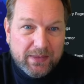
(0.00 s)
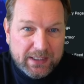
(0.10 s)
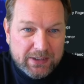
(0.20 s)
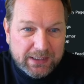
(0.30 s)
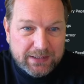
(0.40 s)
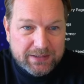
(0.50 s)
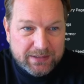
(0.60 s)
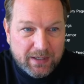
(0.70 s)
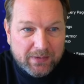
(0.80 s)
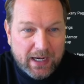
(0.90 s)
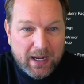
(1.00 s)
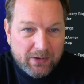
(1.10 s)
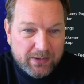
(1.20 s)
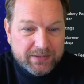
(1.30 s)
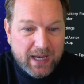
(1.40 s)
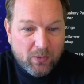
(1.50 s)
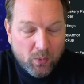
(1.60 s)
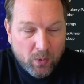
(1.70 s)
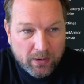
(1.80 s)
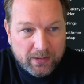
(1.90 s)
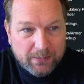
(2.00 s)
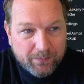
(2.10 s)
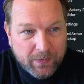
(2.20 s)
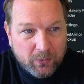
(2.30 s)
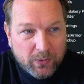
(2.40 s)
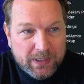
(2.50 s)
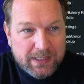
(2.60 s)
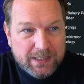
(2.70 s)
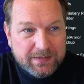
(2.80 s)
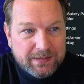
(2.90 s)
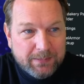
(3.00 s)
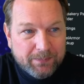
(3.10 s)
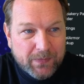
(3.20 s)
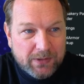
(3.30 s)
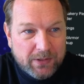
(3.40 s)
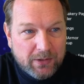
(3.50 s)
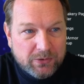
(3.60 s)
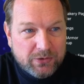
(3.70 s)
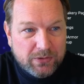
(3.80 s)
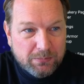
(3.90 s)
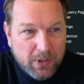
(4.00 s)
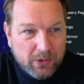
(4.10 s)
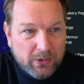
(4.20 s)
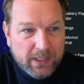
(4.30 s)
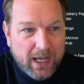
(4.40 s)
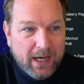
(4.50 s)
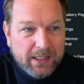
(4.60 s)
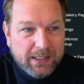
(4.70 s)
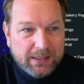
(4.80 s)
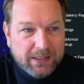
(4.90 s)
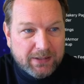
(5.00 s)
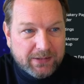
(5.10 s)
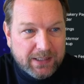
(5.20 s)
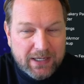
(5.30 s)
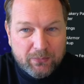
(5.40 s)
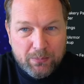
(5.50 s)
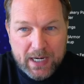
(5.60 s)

that you can install. Now, how does that work? Really easy. You go to Modo AI again here in the left